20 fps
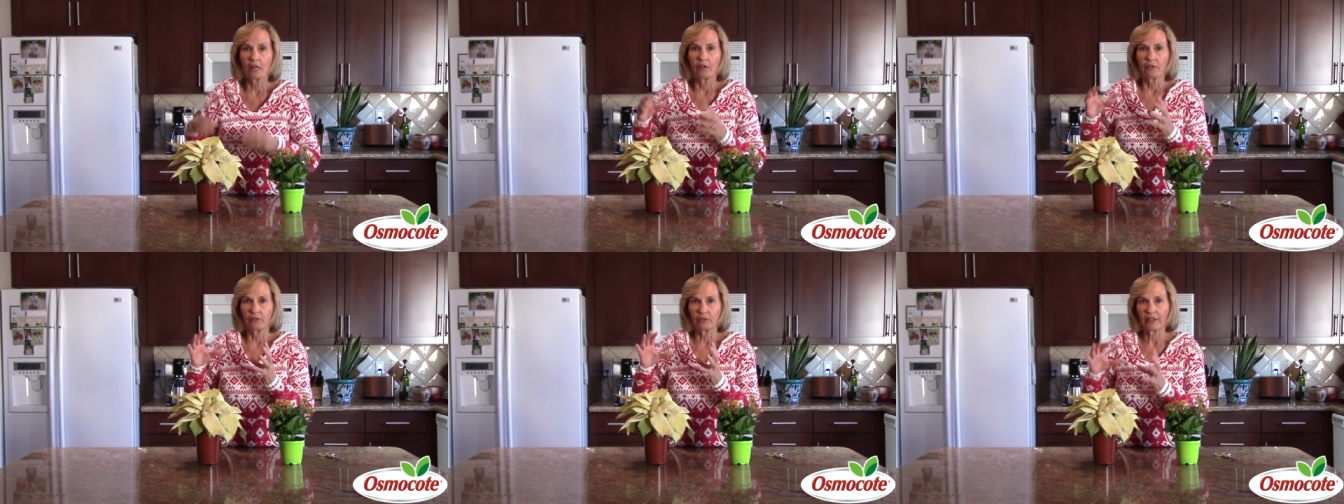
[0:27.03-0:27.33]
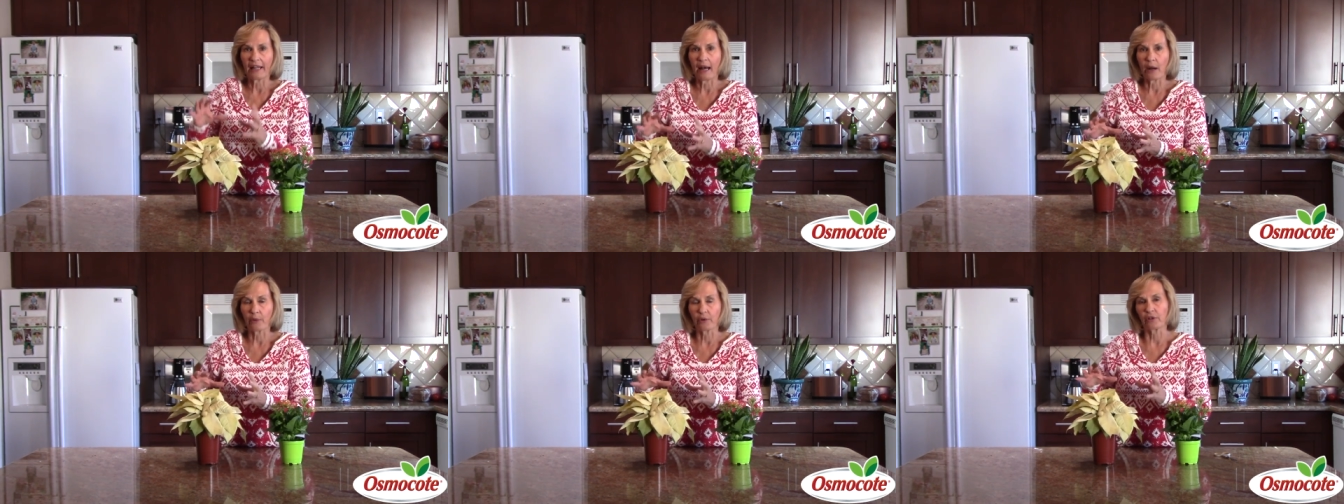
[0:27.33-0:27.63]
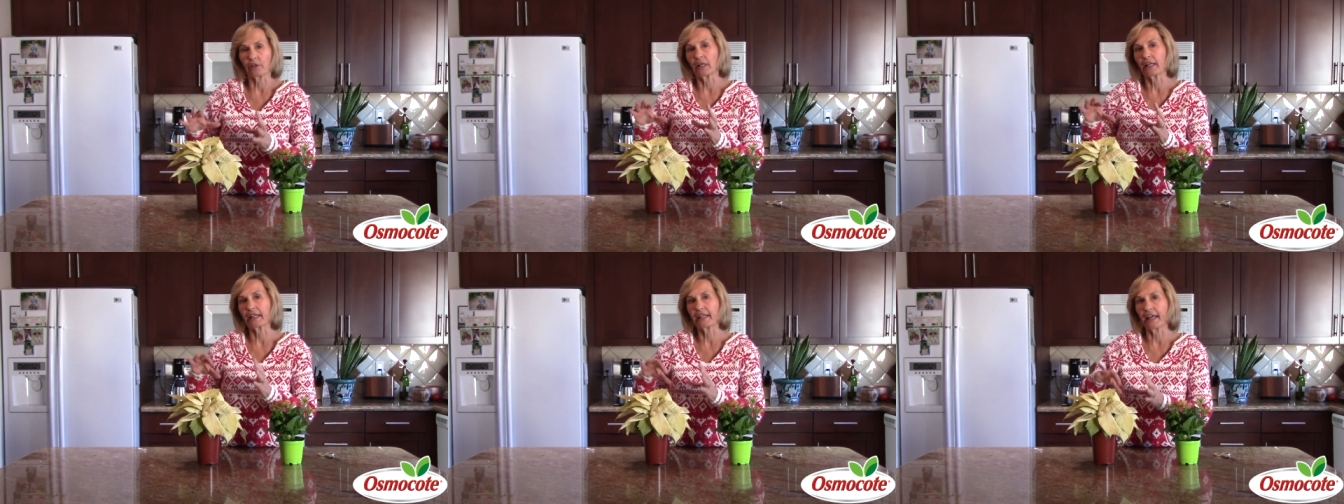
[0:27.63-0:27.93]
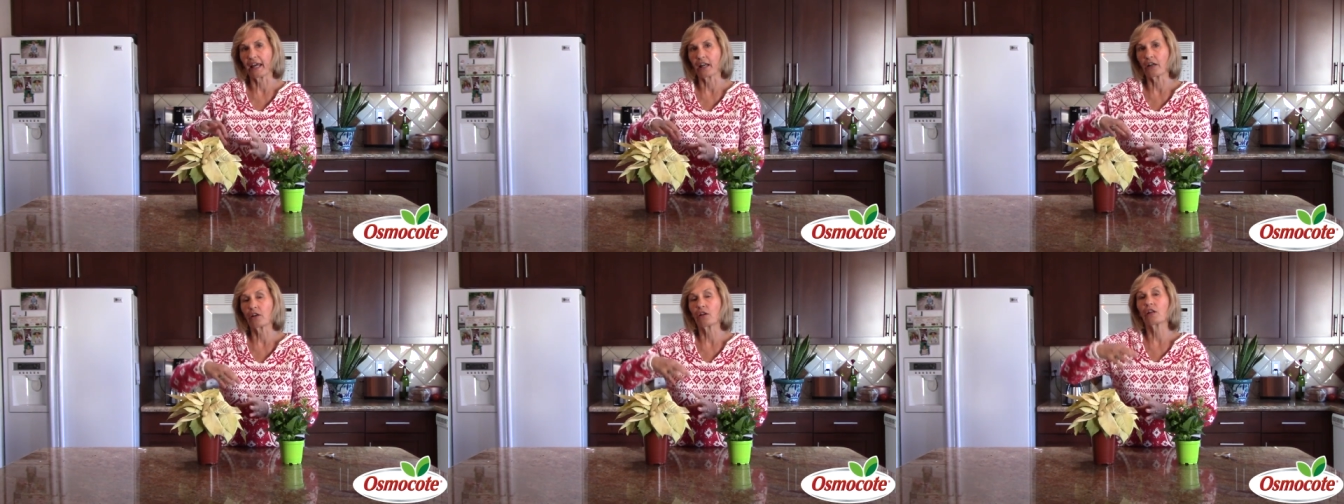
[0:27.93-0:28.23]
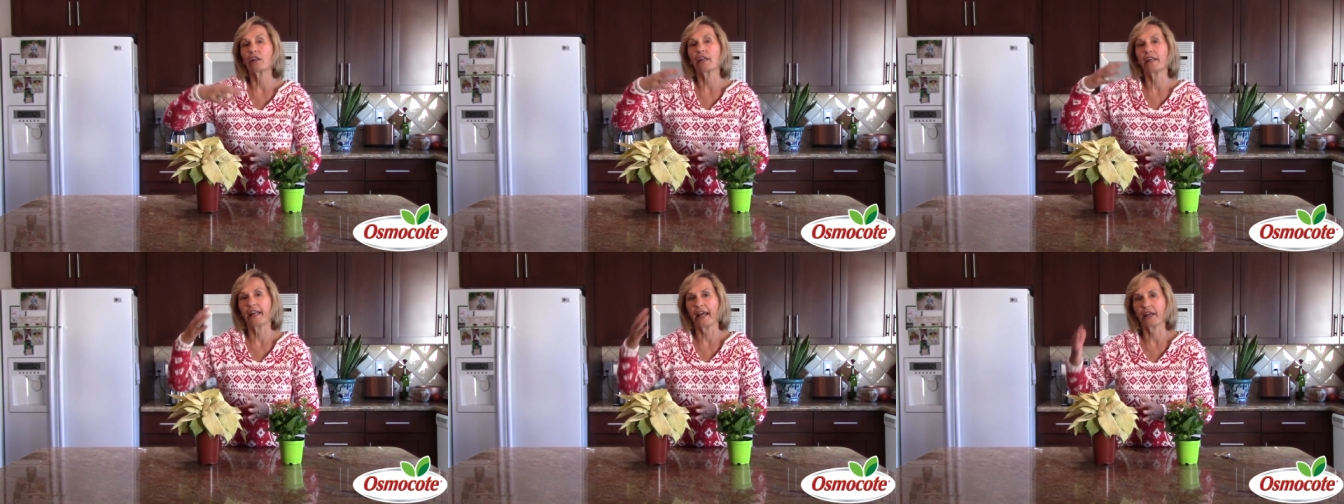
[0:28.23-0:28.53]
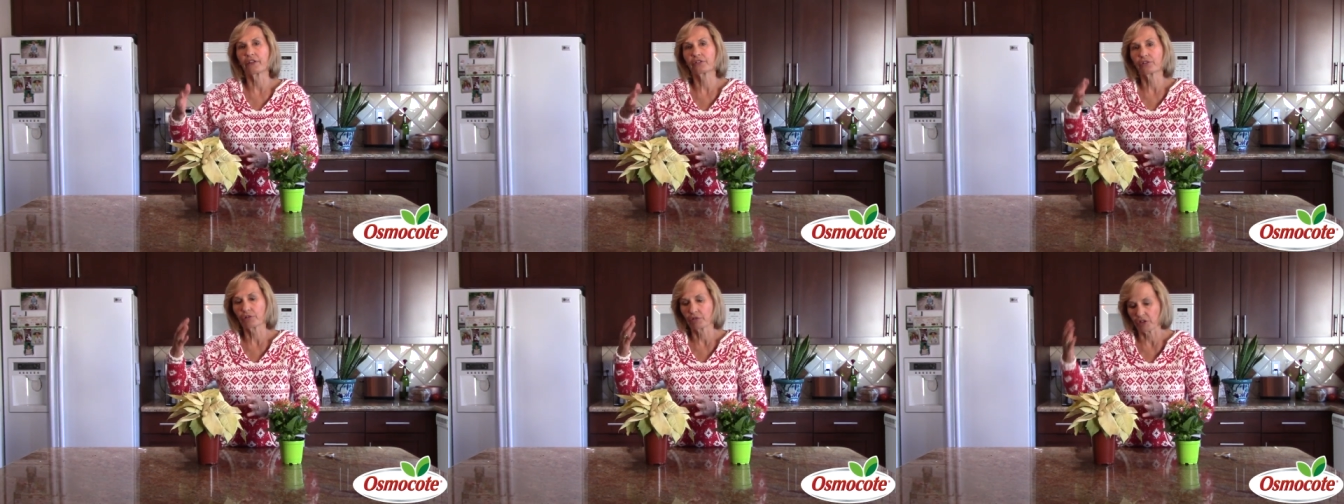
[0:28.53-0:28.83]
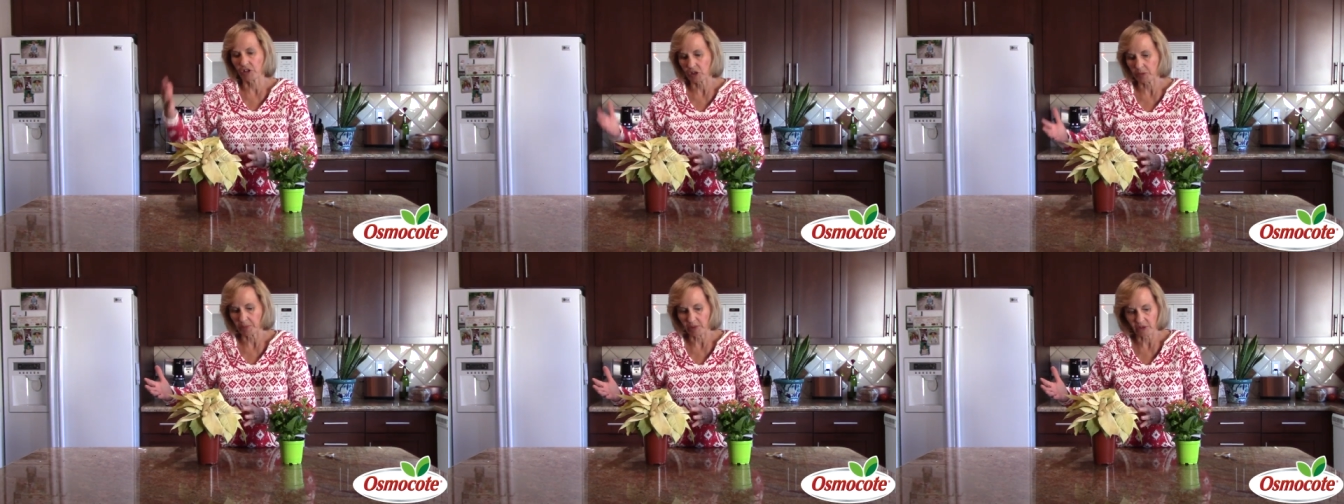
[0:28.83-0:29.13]
flower again next
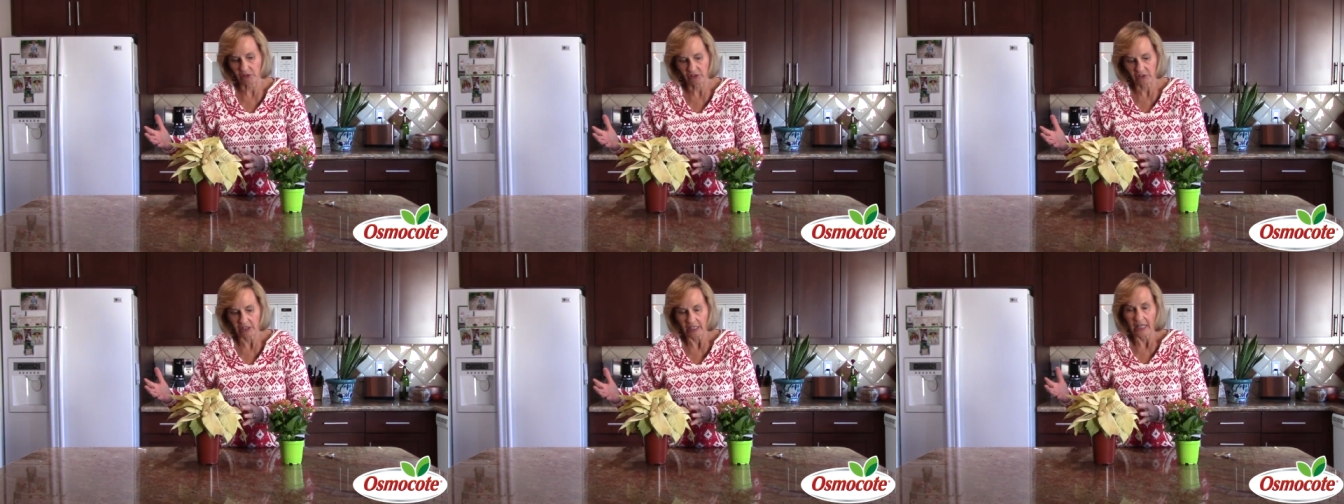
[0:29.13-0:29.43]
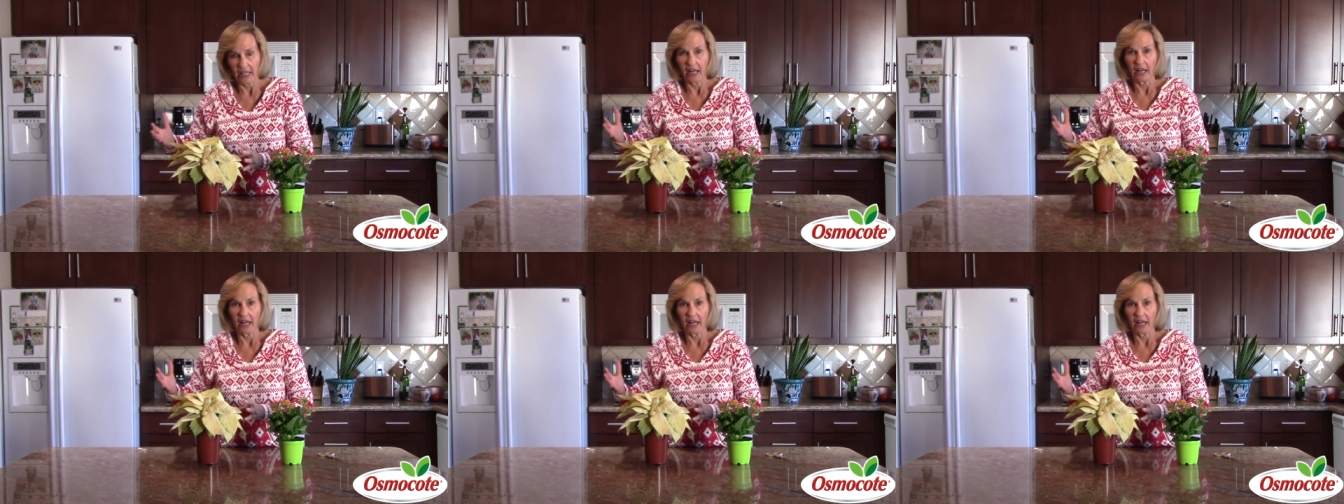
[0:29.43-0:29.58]
Christmas.